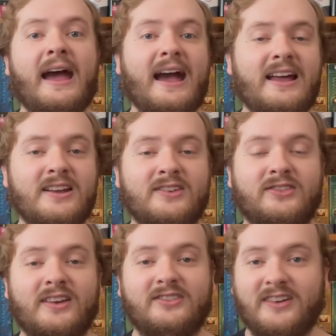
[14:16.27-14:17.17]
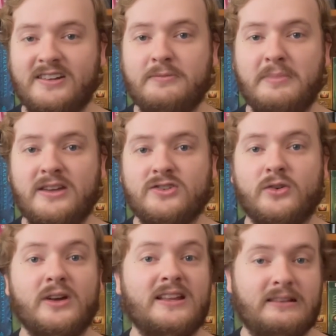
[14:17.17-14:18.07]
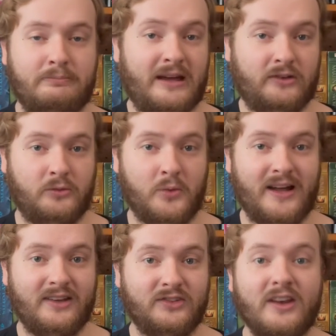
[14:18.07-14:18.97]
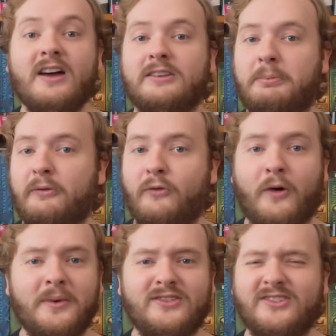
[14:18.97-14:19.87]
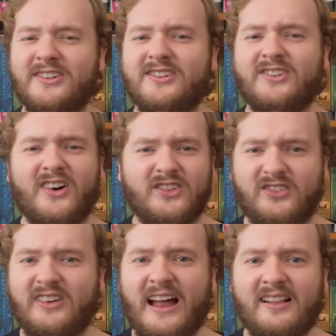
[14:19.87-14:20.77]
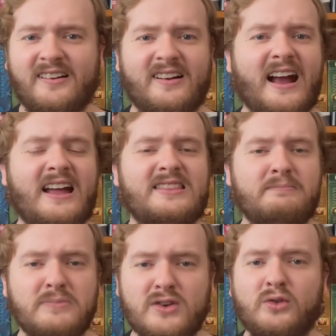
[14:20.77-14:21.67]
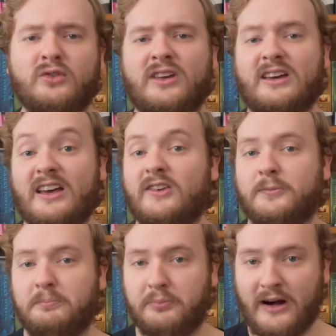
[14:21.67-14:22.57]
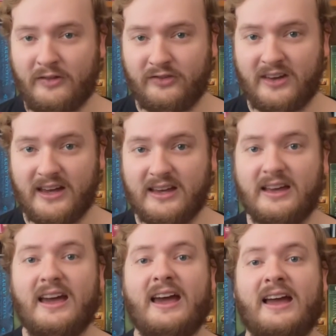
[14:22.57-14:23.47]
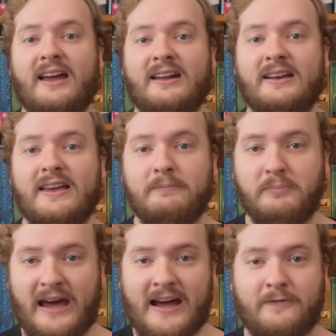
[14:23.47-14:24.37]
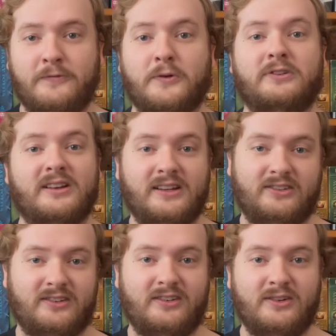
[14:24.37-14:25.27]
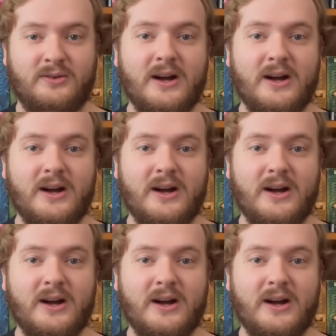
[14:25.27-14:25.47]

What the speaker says: and is sentimental in the best ways. The performances are stellar and the music is breathtaking and impactful to listen to.